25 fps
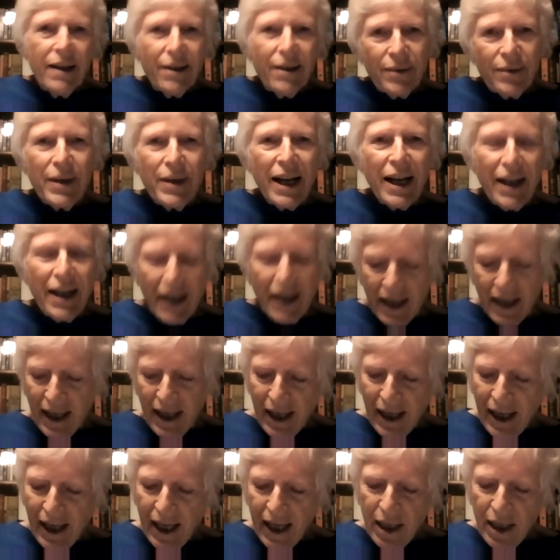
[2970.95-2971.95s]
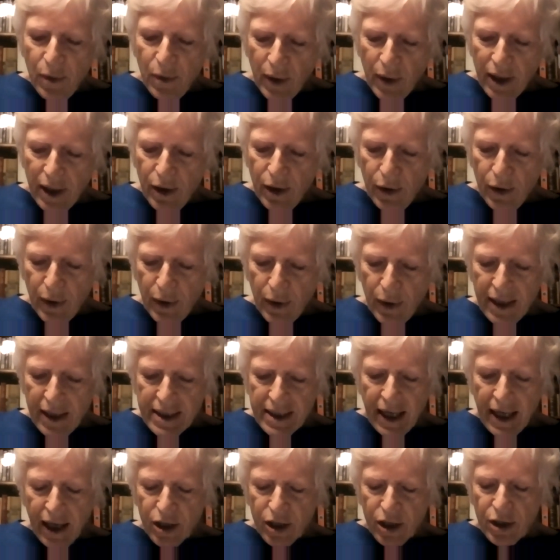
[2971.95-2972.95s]
Well, anyone who has
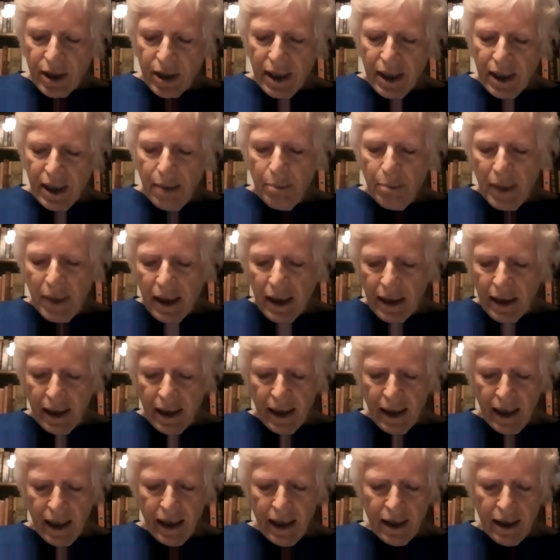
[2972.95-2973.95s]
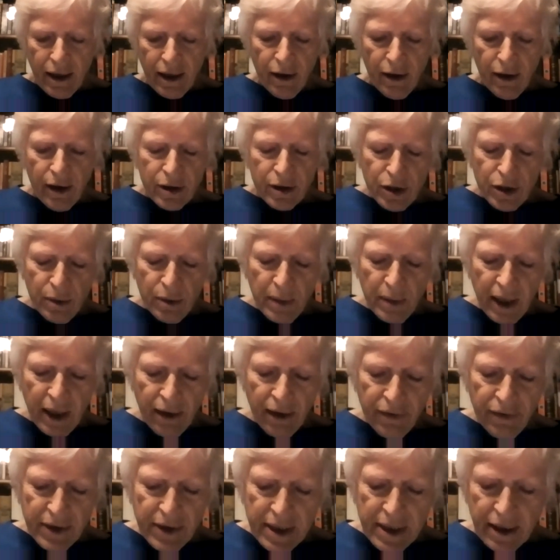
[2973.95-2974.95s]
actually been in a long-term care
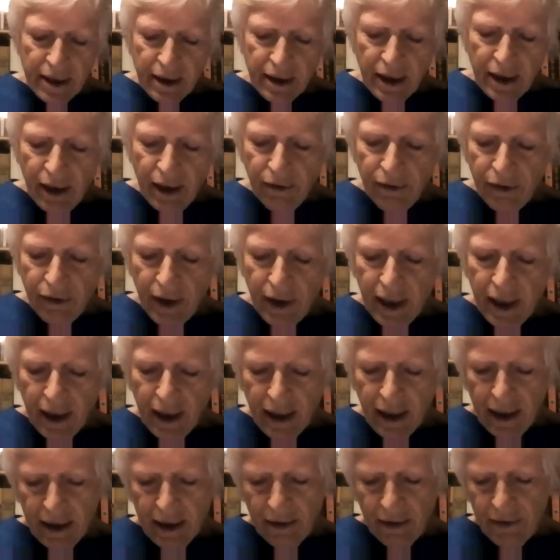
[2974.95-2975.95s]
facility for any length of